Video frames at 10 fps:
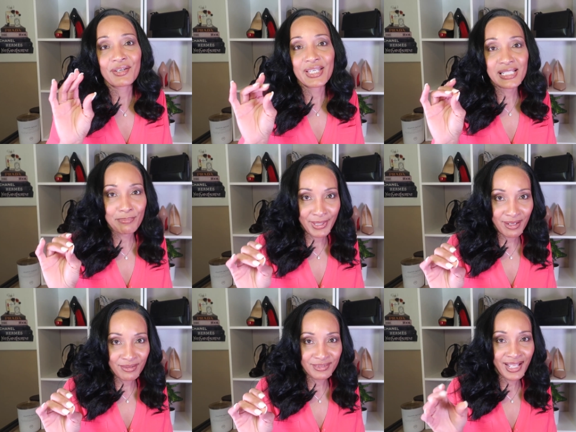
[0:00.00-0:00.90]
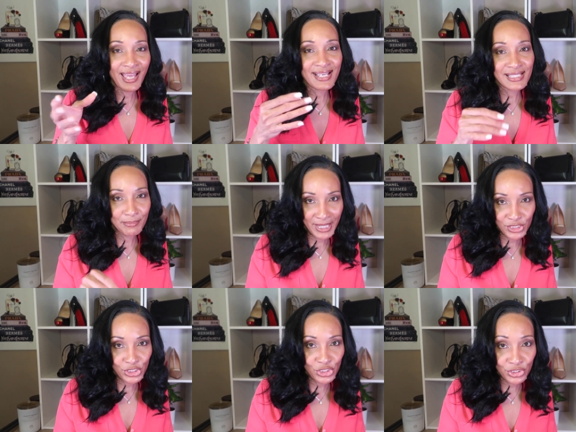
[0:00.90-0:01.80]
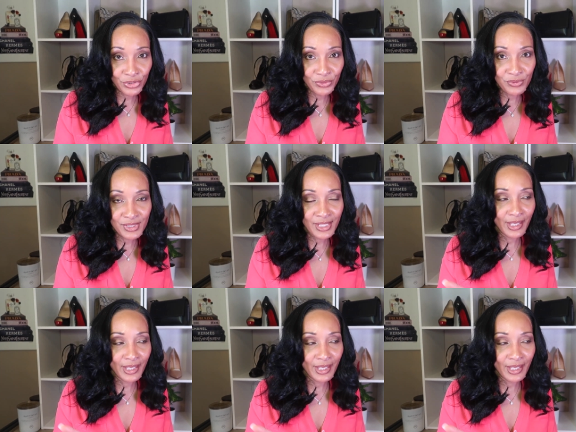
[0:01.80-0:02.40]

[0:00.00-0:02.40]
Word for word: So his belt has to match his shoes,